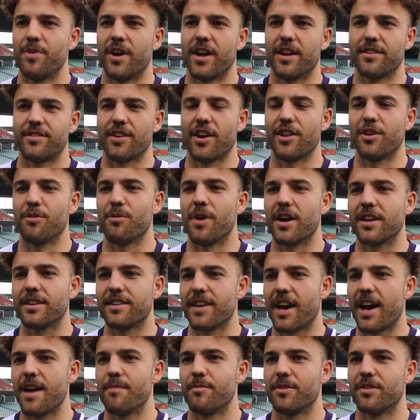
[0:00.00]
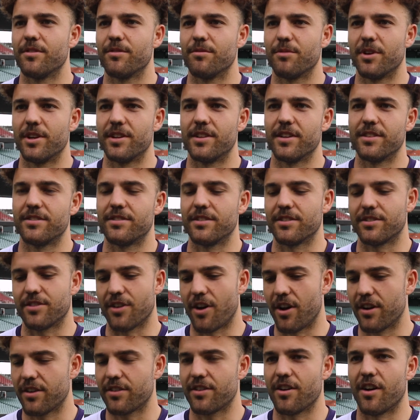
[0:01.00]
But it's only one game and we're just
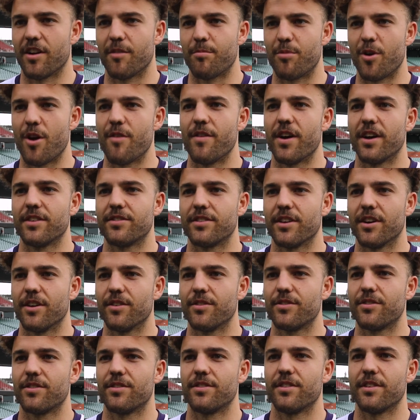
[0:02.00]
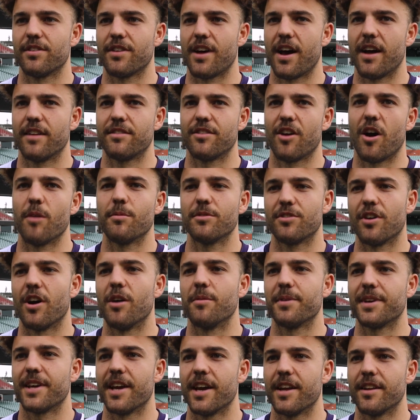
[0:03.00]
excited to kind of prove ourselves time and
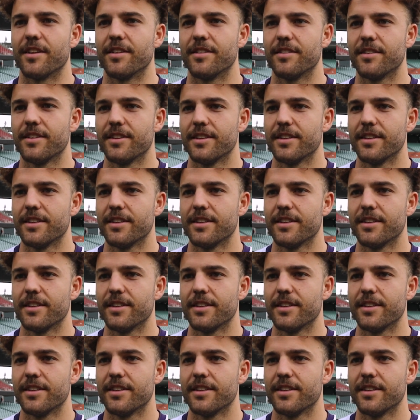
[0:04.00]
time again.